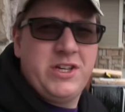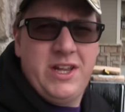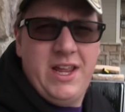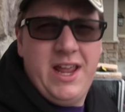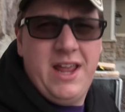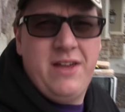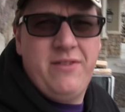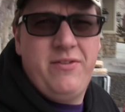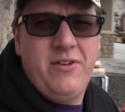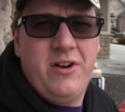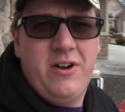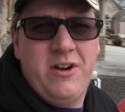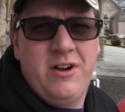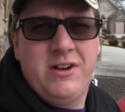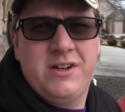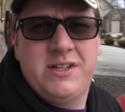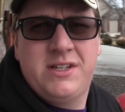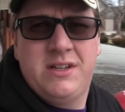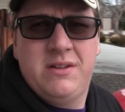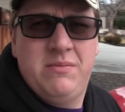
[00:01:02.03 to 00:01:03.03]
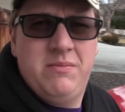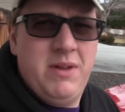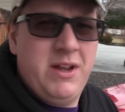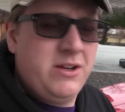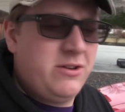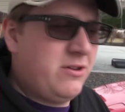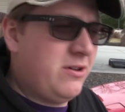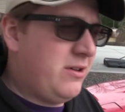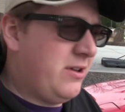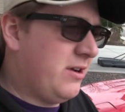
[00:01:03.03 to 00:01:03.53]
the AFRs,
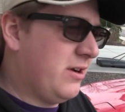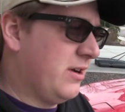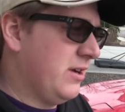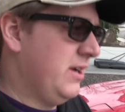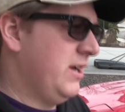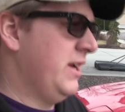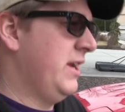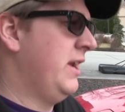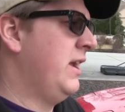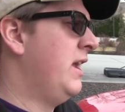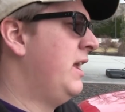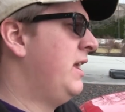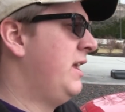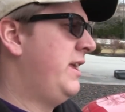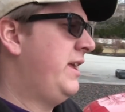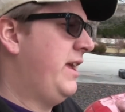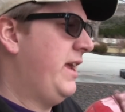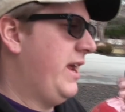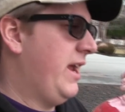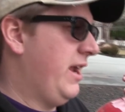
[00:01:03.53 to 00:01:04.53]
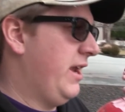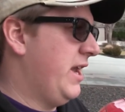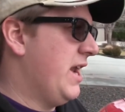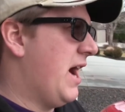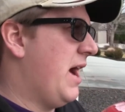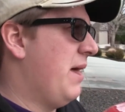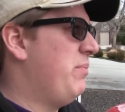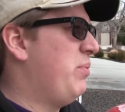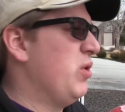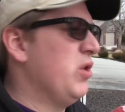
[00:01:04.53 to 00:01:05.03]
make sure they're good, and
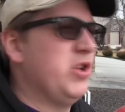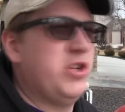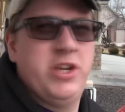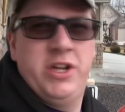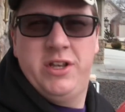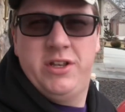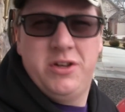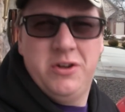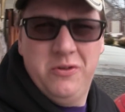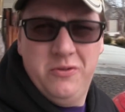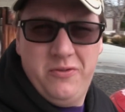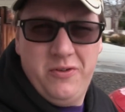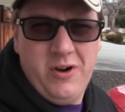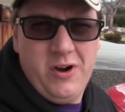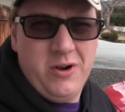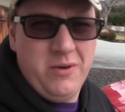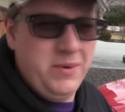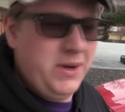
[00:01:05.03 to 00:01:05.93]
not push it too far